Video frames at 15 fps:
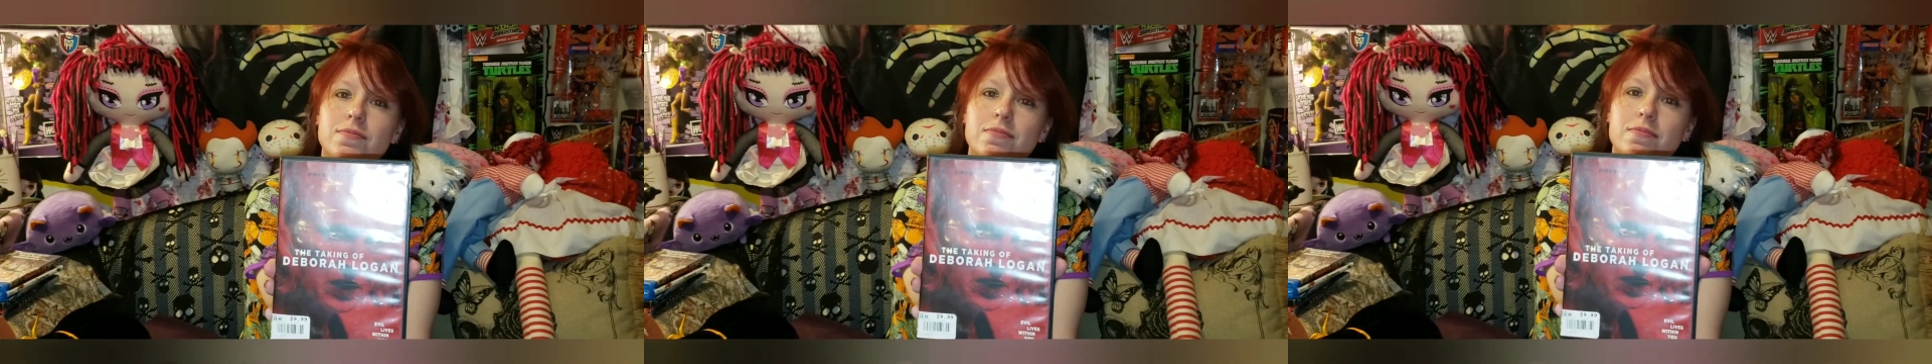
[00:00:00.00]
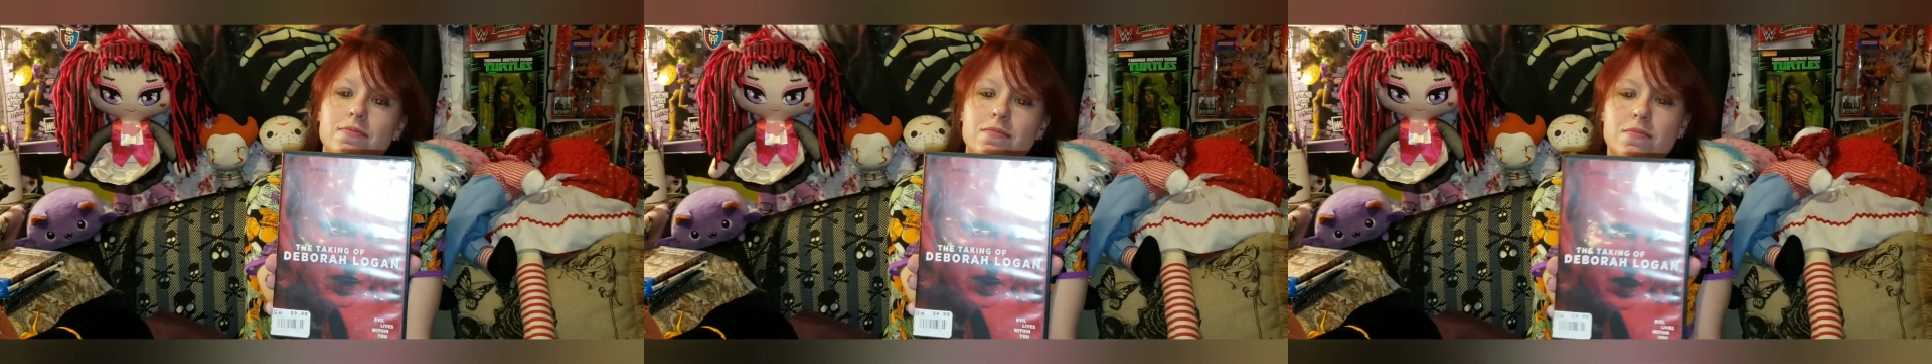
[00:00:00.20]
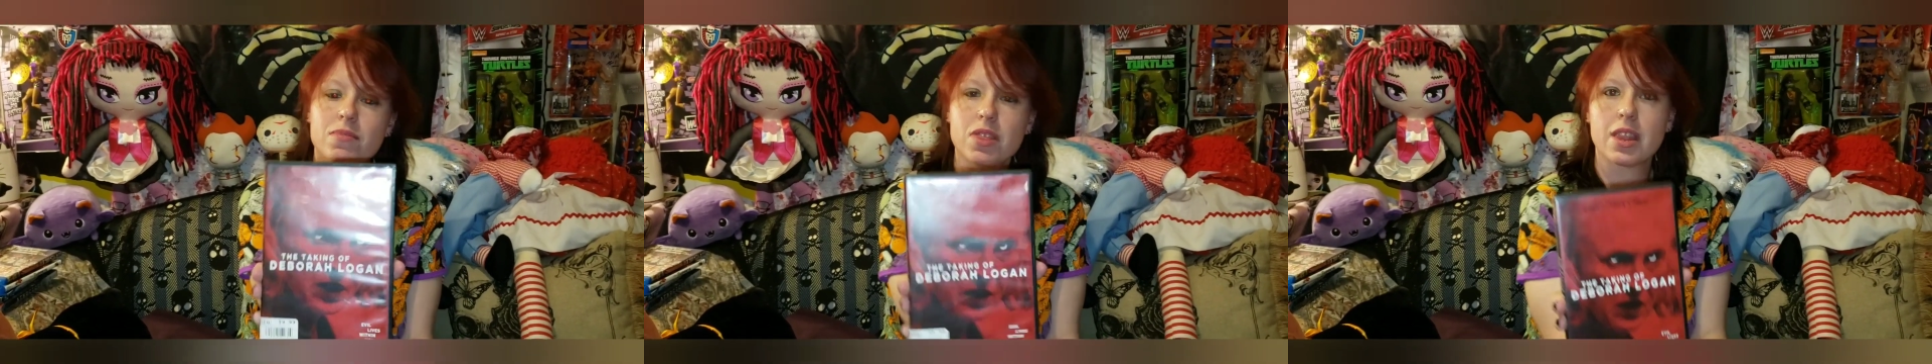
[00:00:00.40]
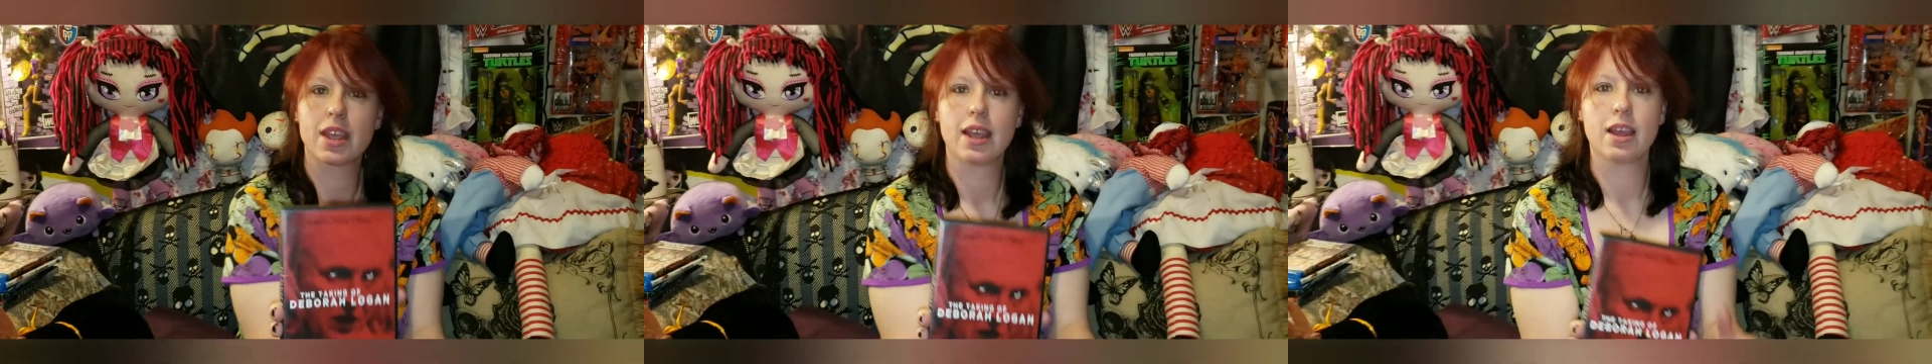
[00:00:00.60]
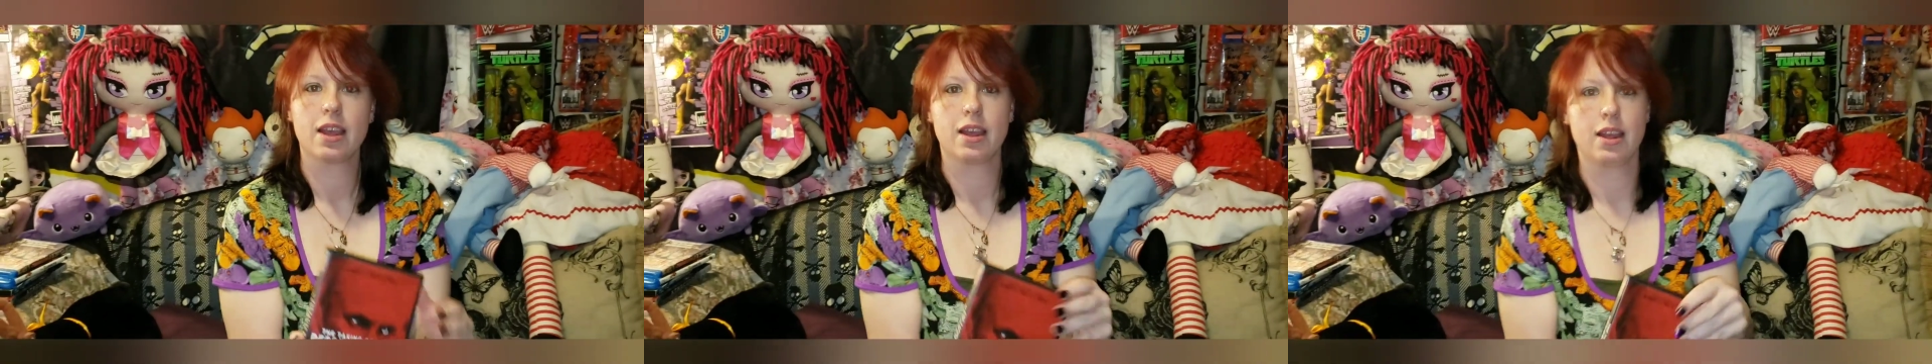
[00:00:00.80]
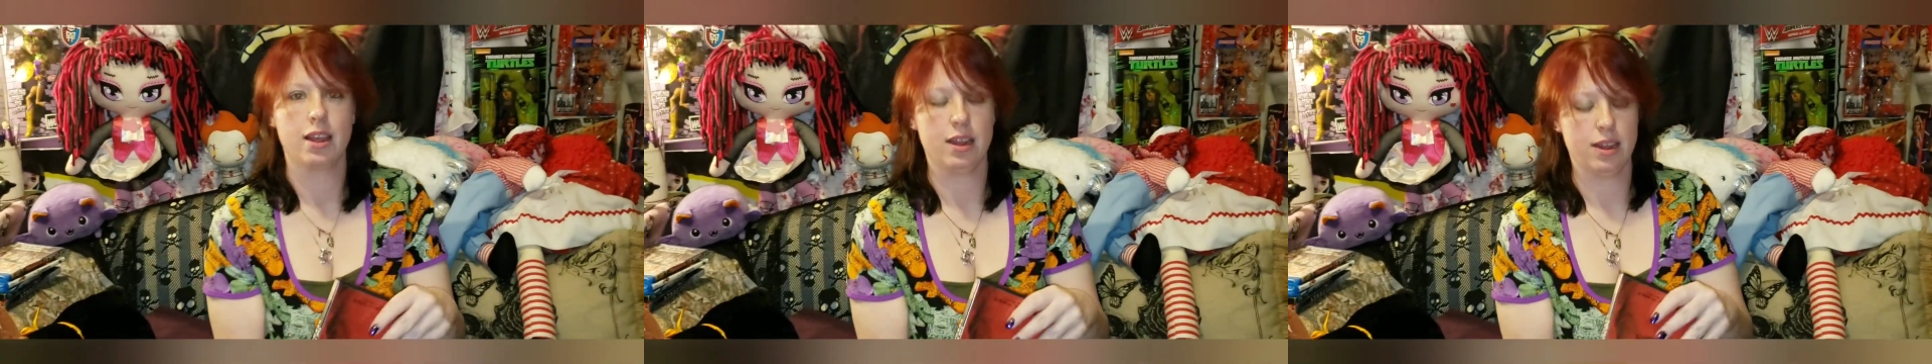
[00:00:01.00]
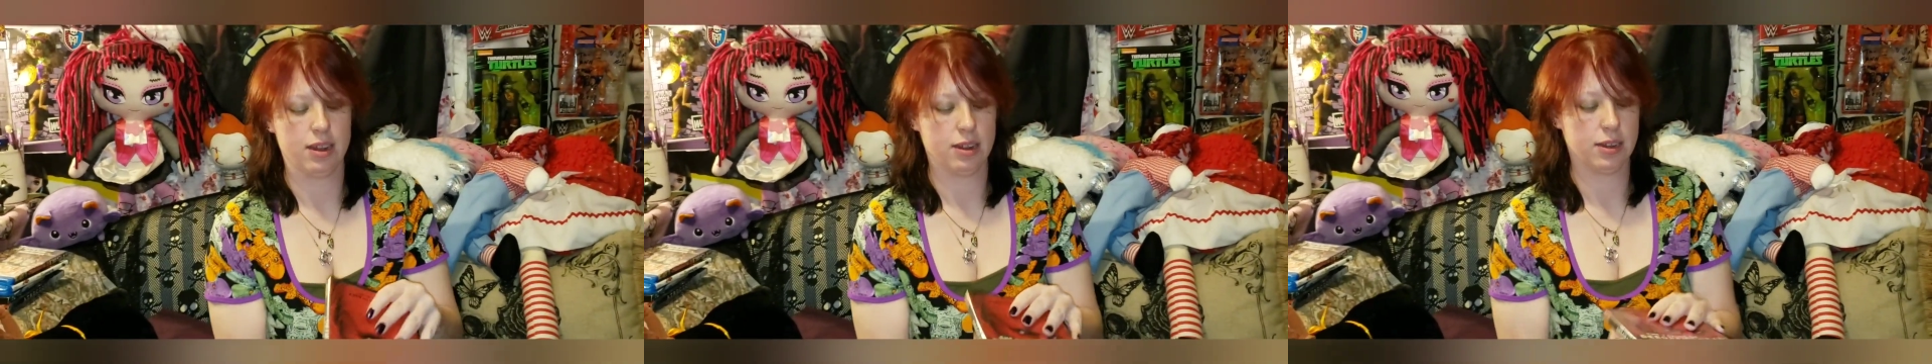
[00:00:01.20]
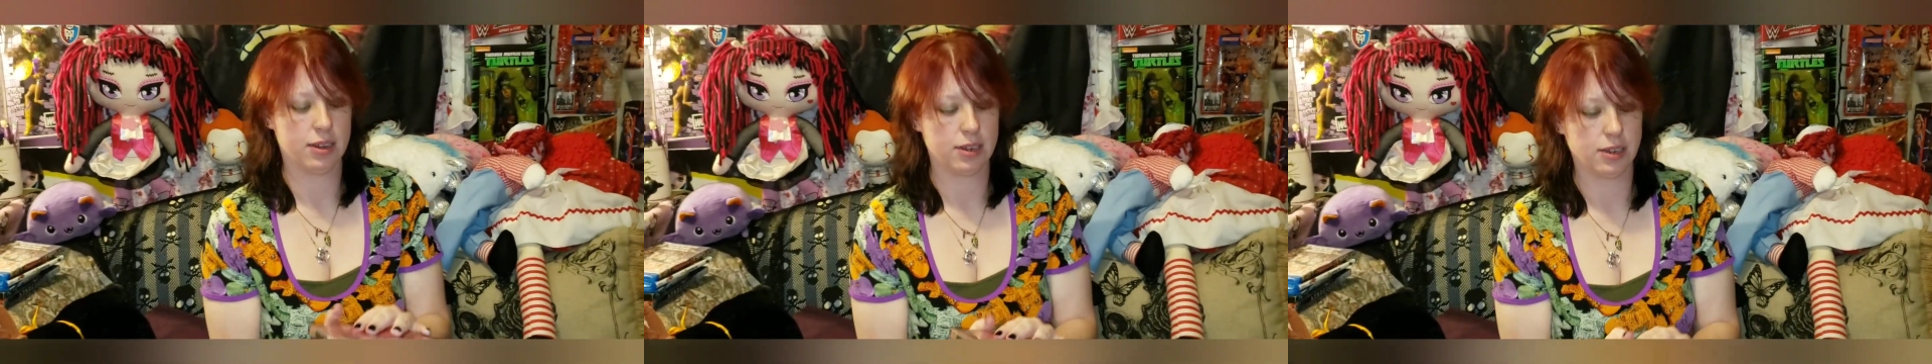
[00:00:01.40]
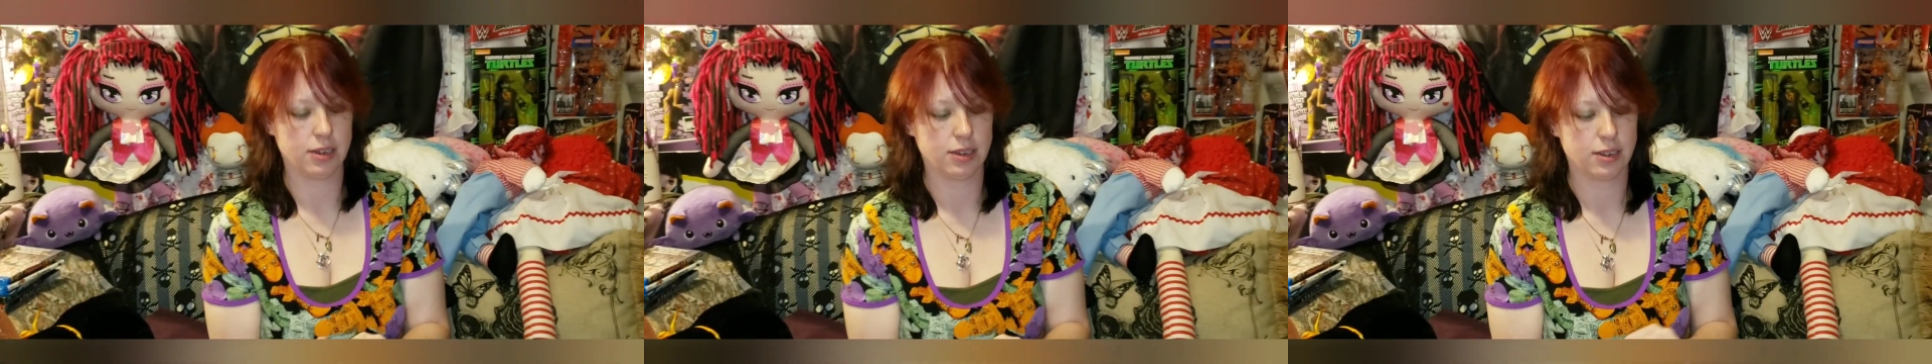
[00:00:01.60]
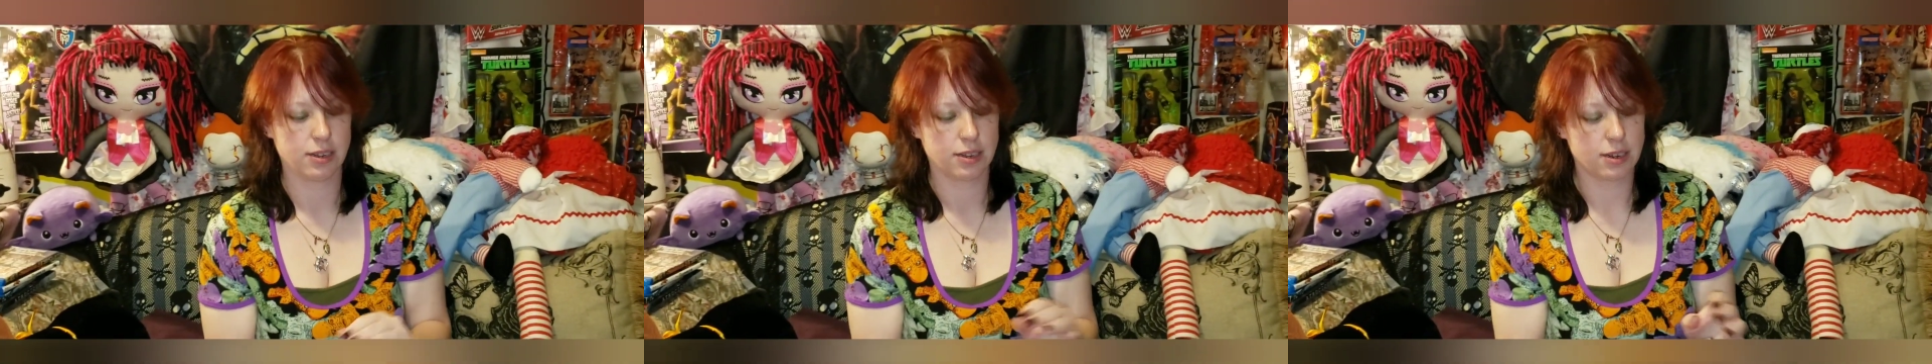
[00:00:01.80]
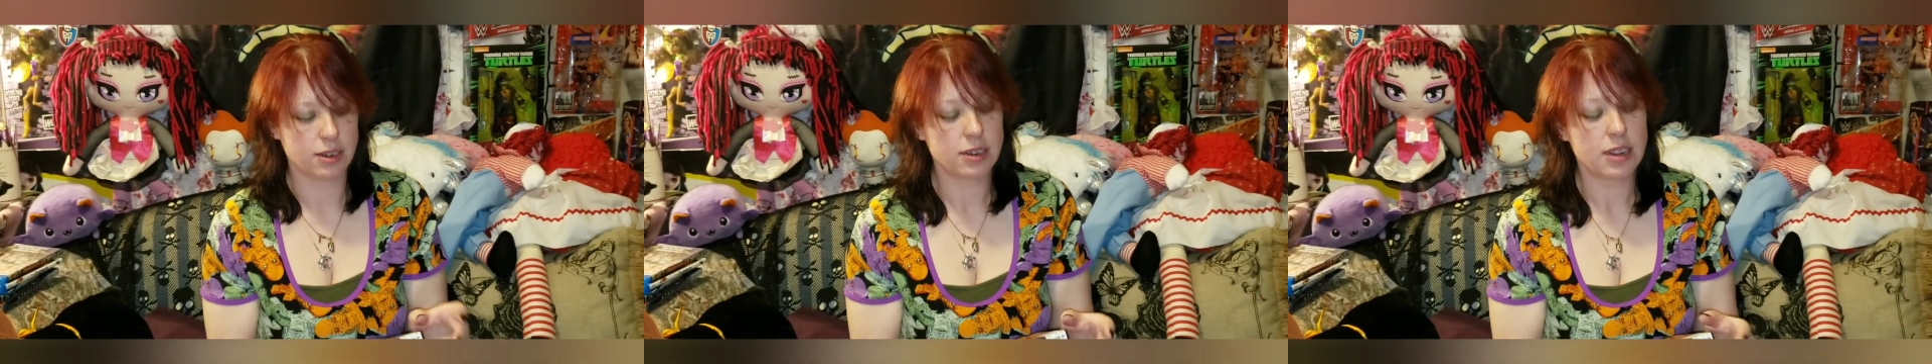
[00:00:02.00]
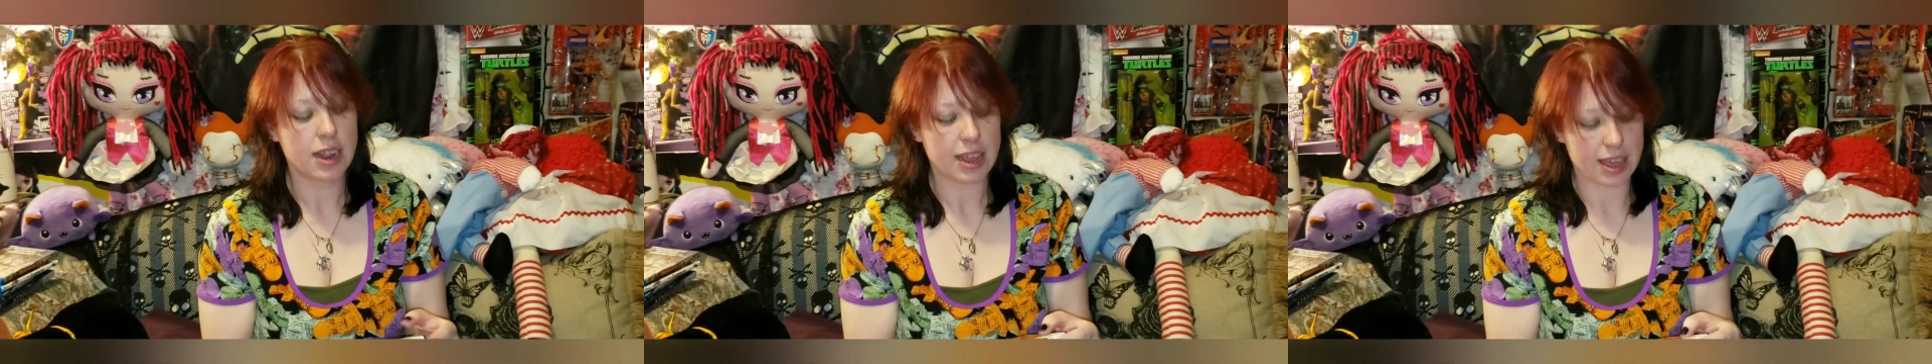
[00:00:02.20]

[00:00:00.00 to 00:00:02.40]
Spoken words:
And that was a good price, too.